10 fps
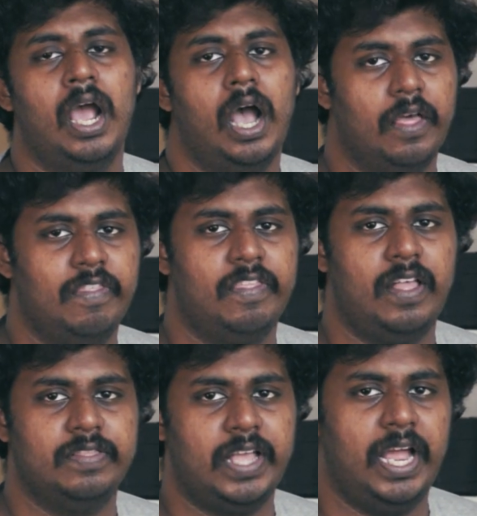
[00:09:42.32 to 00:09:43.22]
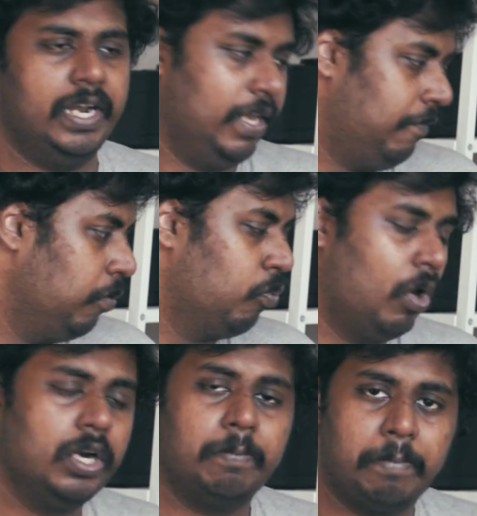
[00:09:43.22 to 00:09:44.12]
Other than that, if you
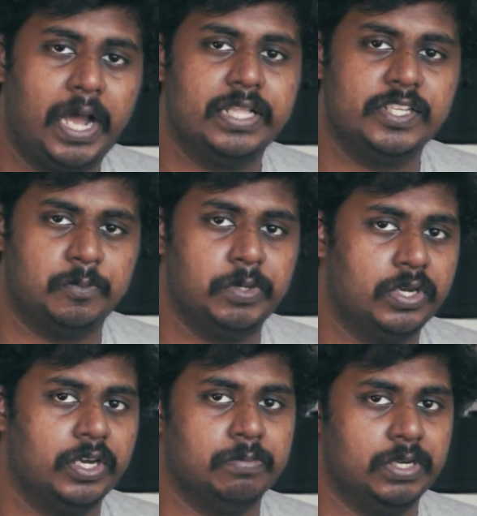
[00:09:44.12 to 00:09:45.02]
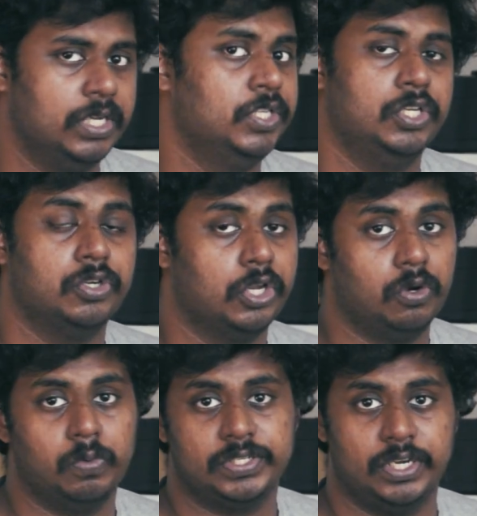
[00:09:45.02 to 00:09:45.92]
want to buy the speaker in Malaysia, you can
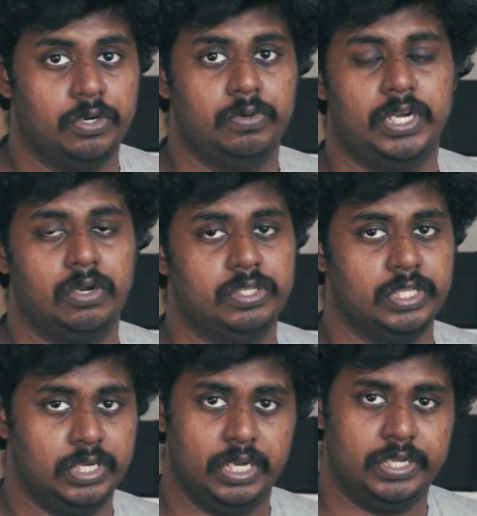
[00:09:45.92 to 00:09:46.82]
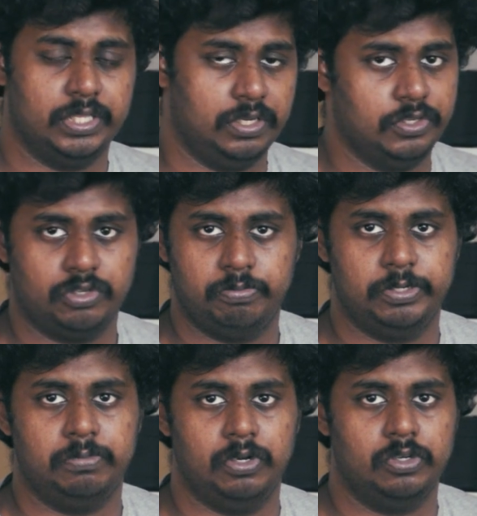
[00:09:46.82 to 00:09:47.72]
always head over down in the link in the
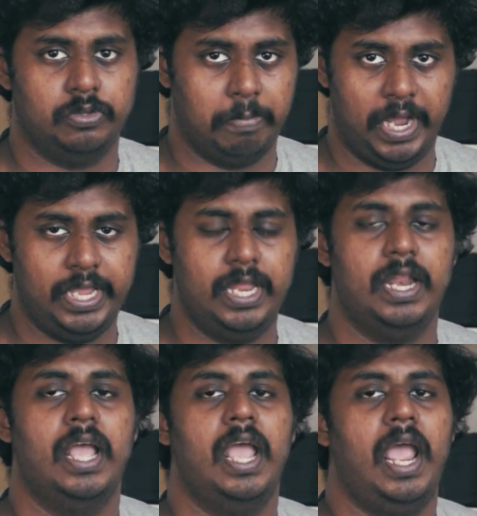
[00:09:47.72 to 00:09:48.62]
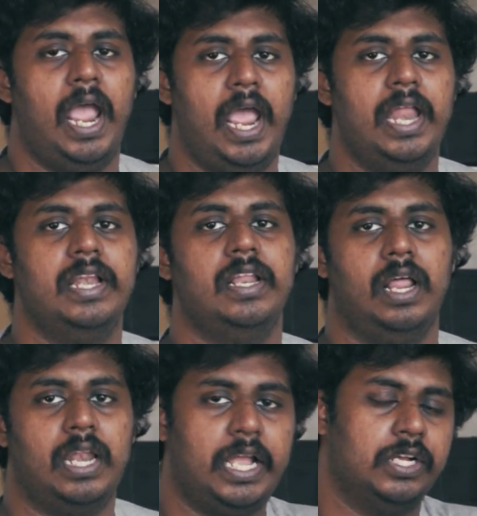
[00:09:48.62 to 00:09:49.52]
description below to buy it. And
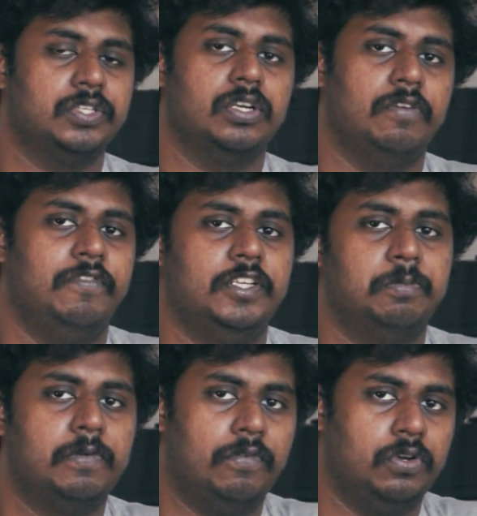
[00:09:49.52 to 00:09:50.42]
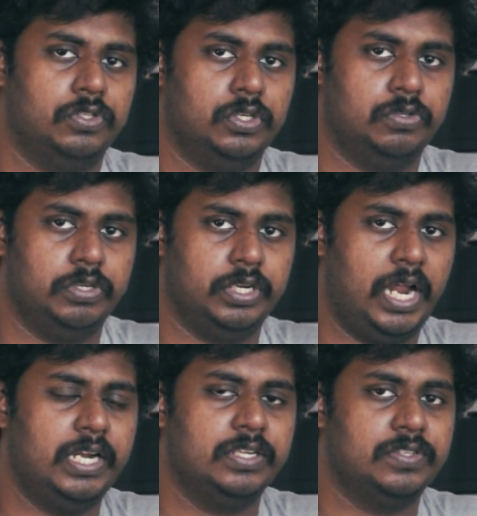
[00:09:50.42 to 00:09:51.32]
like us on our Facebook, follow us on Twitter
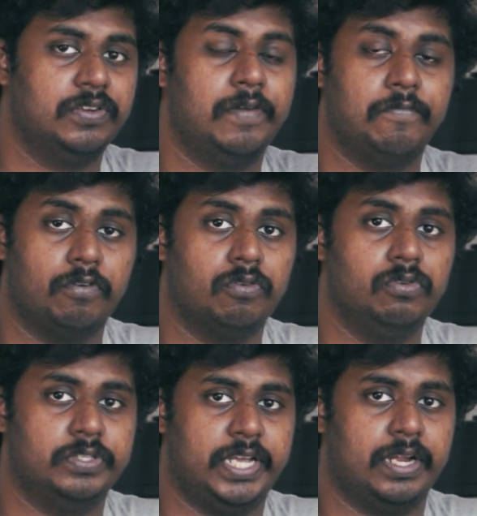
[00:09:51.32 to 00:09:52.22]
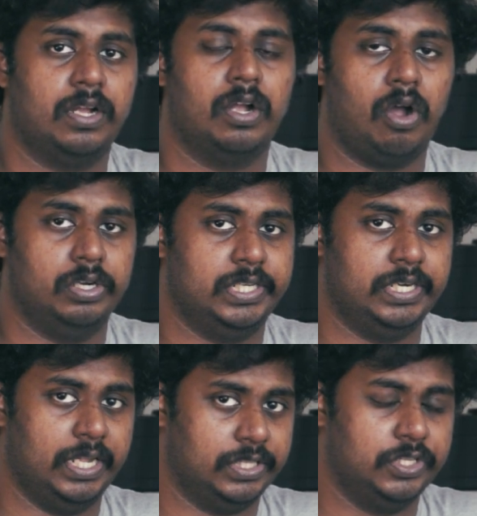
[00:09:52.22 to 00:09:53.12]
and Instagram for cool tech
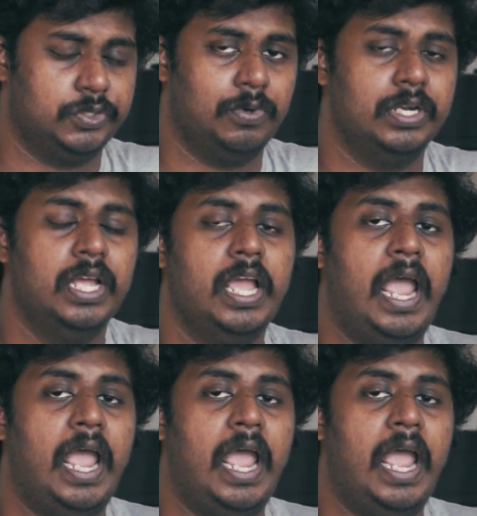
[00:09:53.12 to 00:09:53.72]
content like this one.